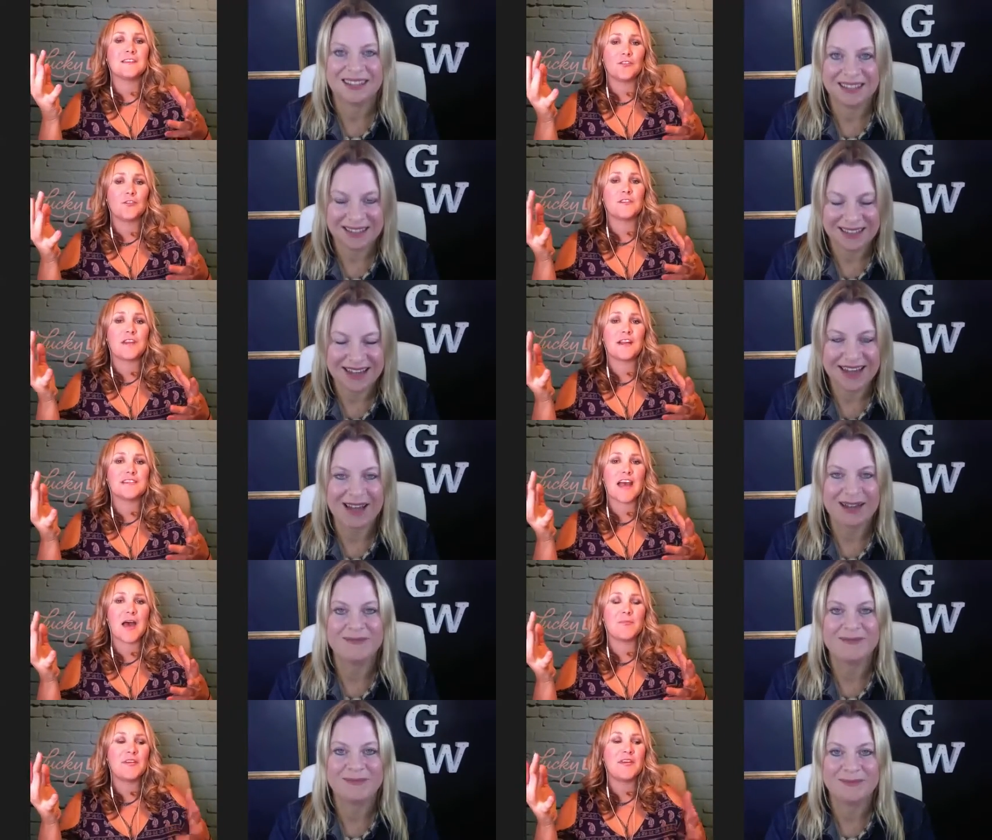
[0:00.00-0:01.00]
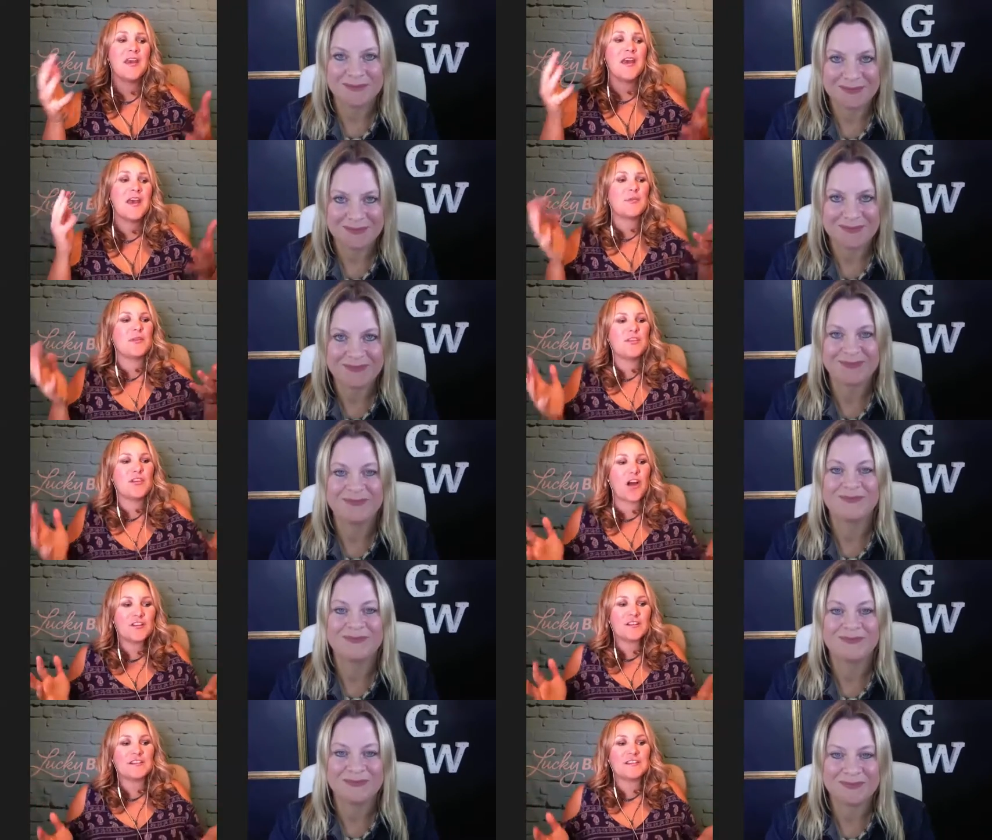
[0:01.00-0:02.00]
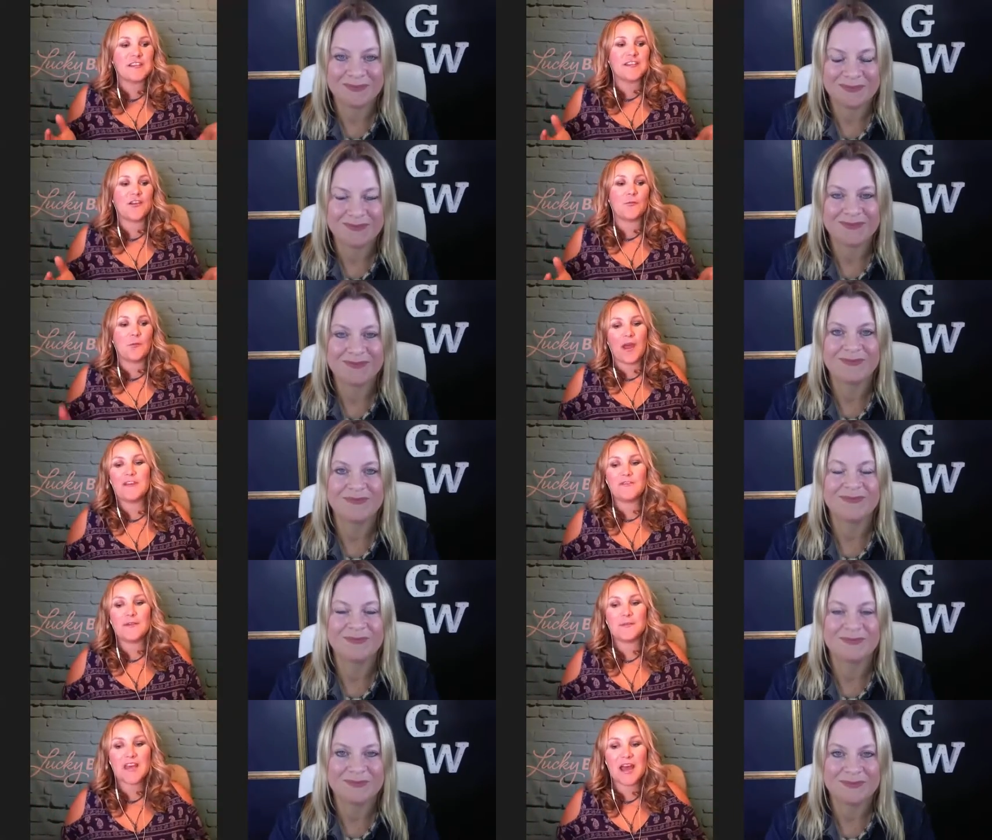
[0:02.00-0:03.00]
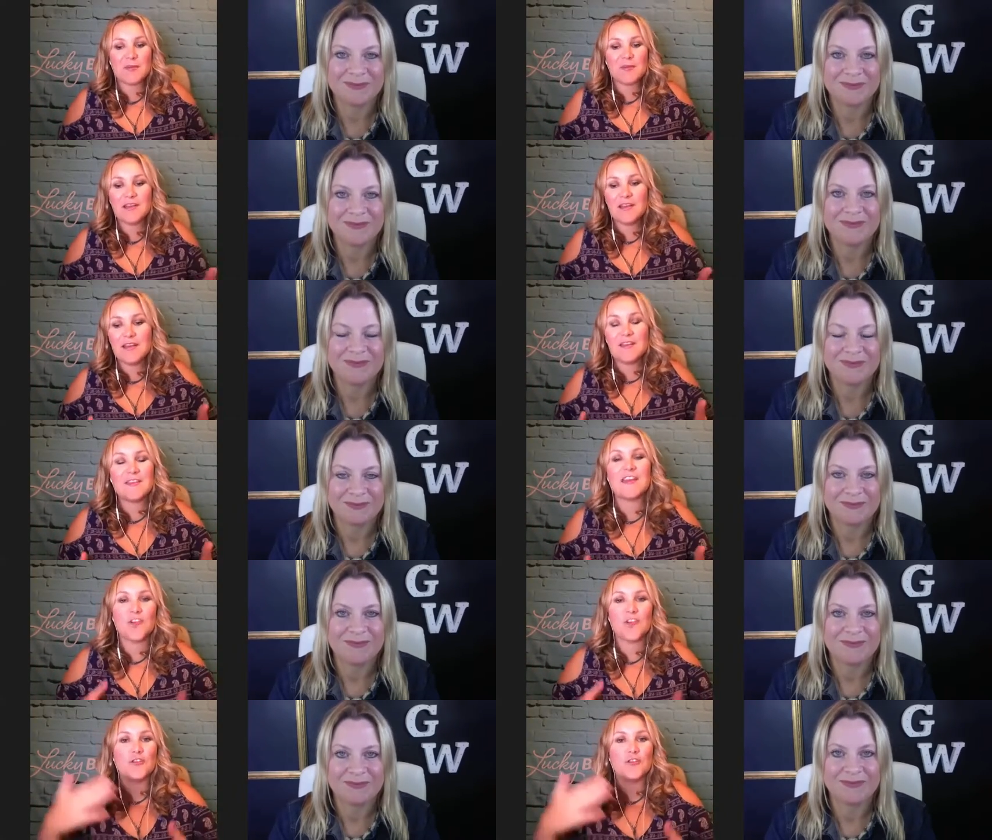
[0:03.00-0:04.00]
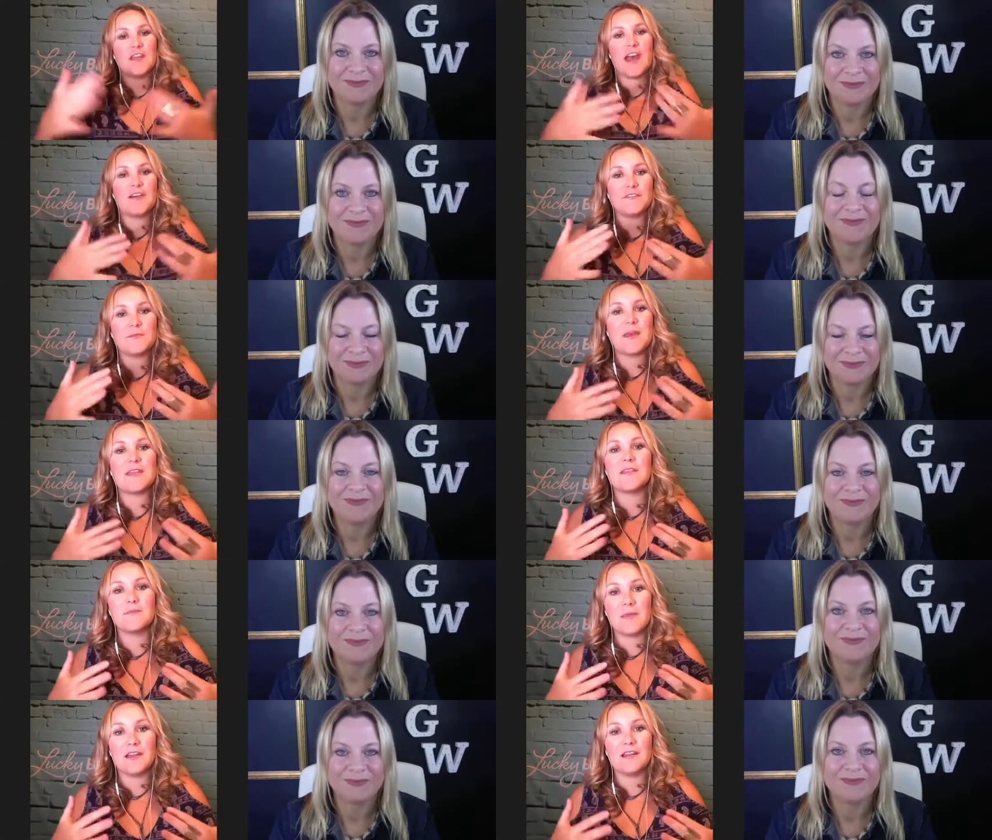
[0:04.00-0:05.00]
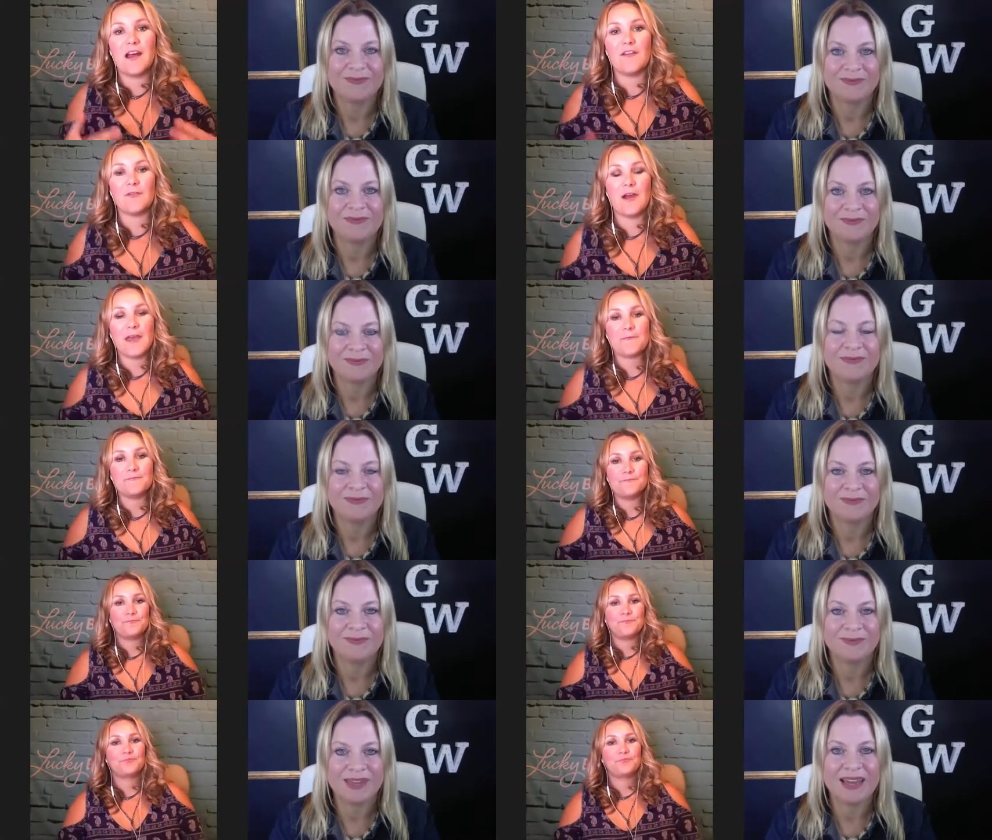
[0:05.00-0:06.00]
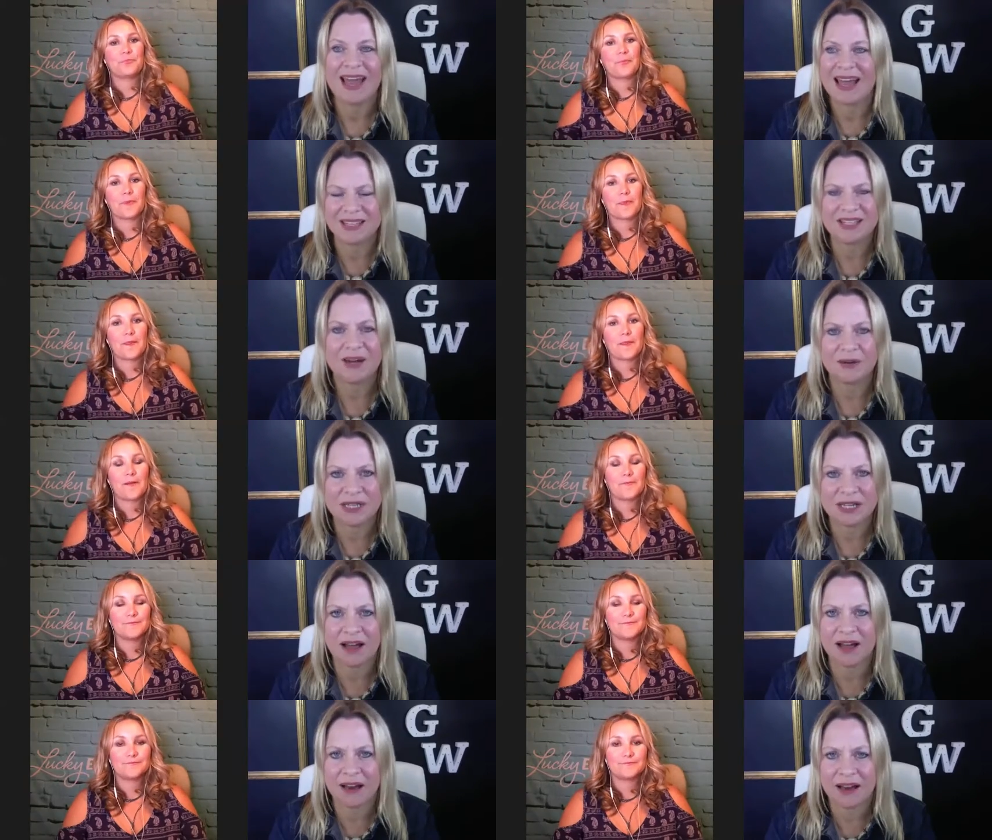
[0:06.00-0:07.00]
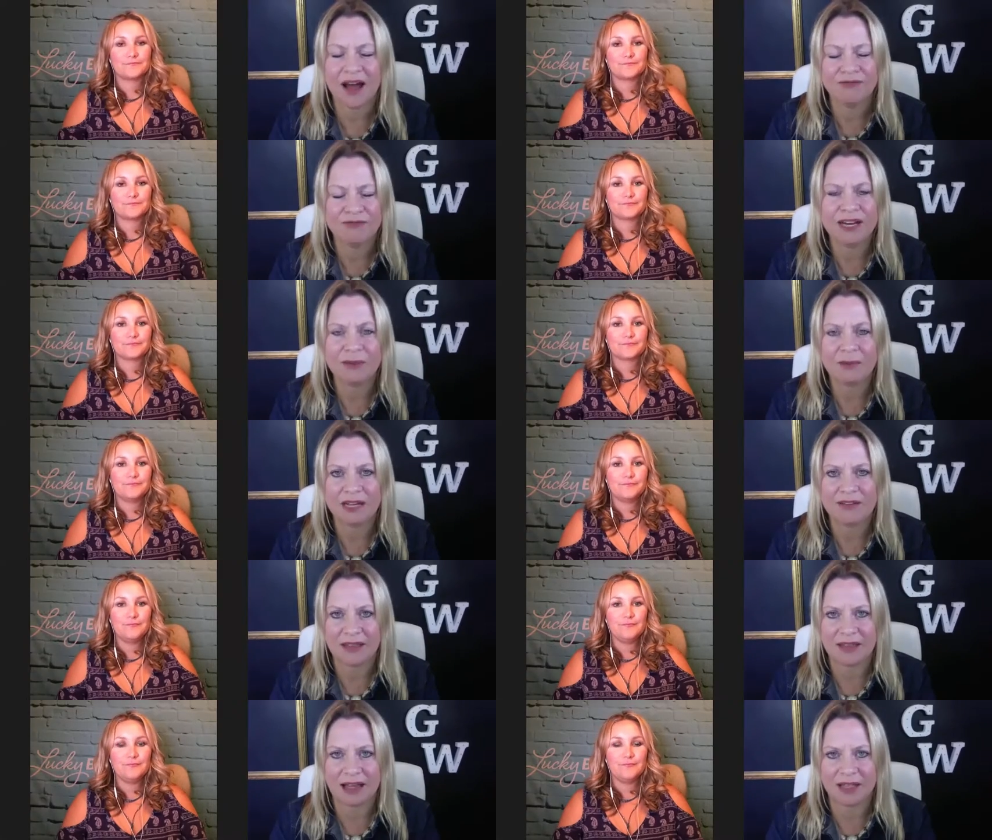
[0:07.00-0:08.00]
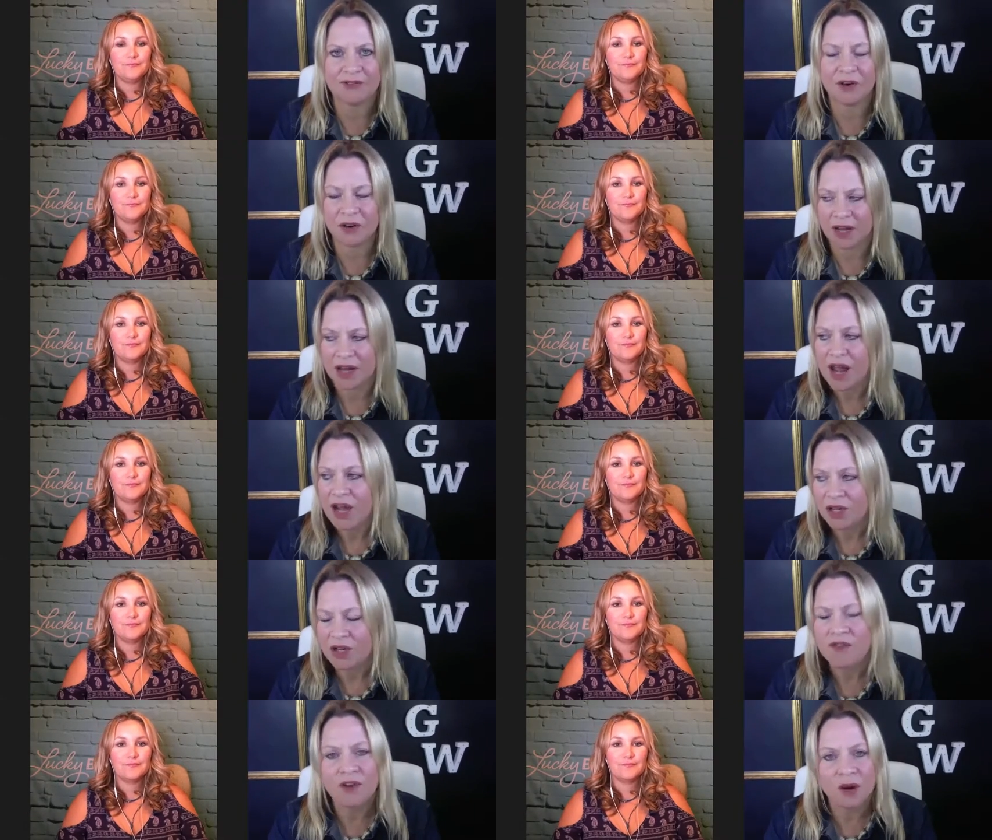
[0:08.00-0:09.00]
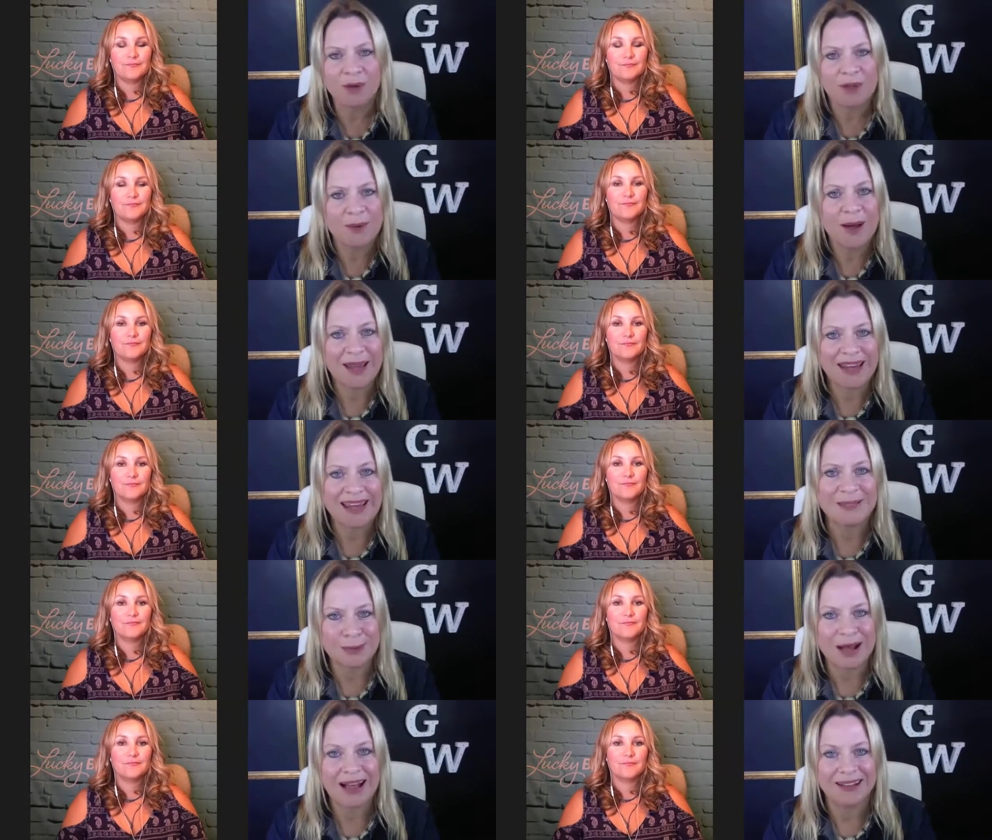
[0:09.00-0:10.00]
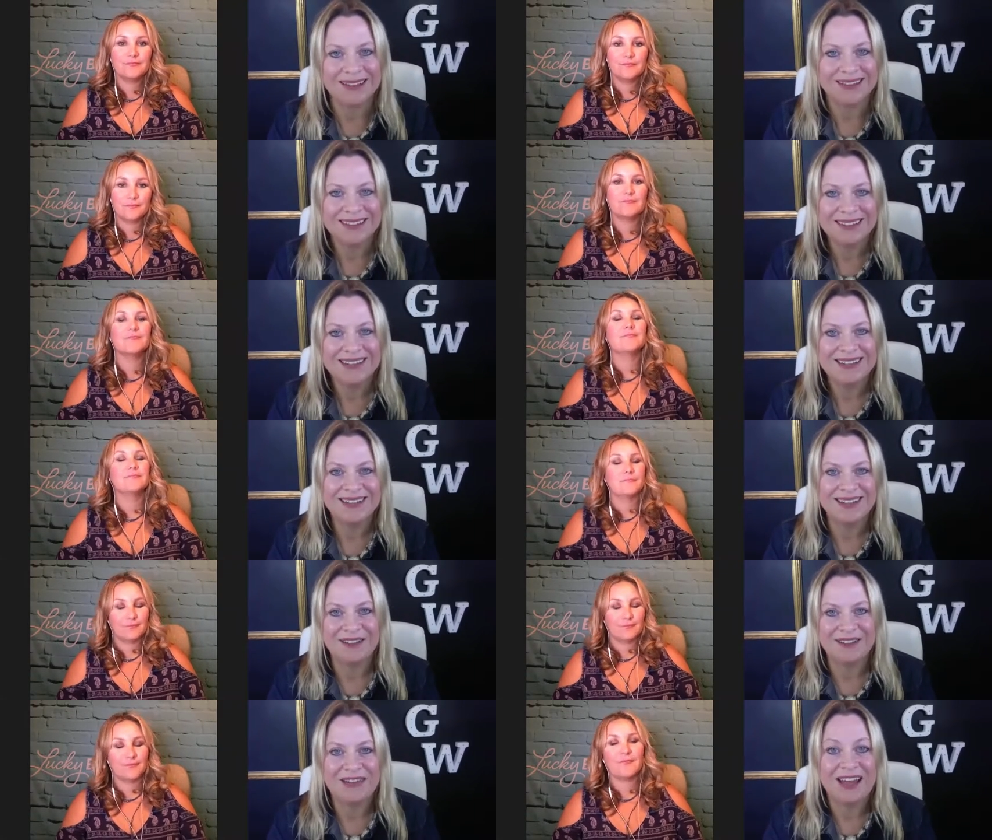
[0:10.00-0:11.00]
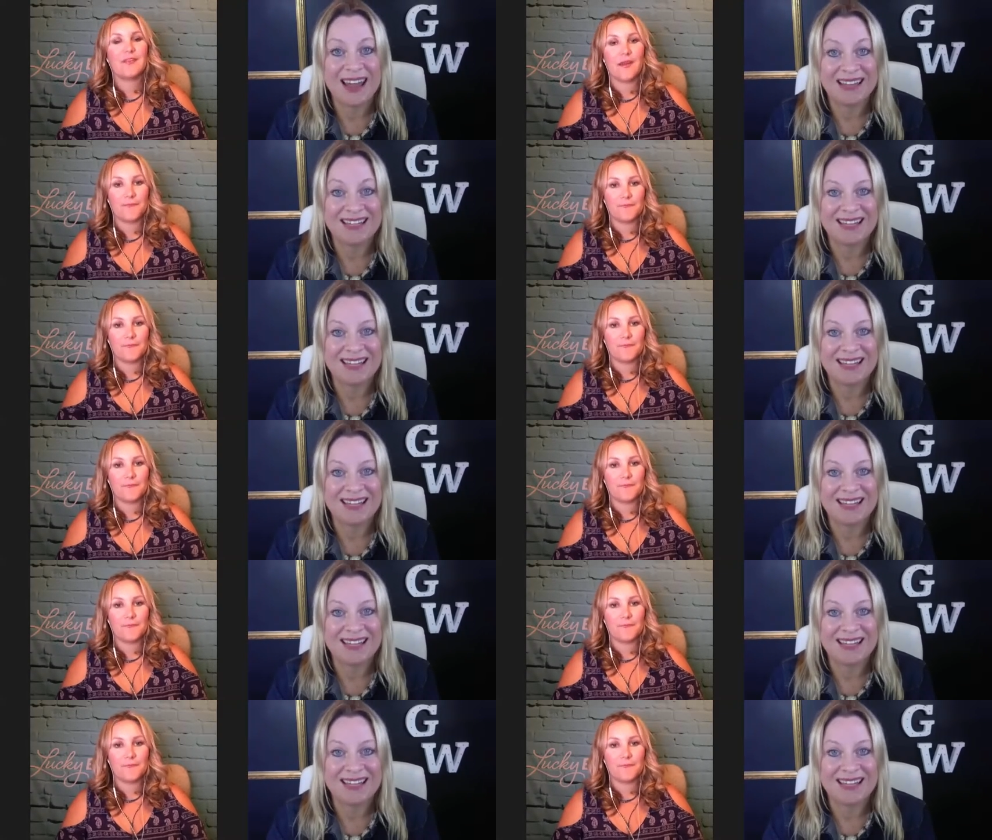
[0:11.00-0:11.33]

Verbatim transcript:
Speaker 1: do start yeah. to happen but if you kind of just sit there and wait for them to happen they don't you have to meet meet it halfway
Speaker 2: yeah totally i, yeah, I really believe in that you've got to you've got to put the work in as well to for it to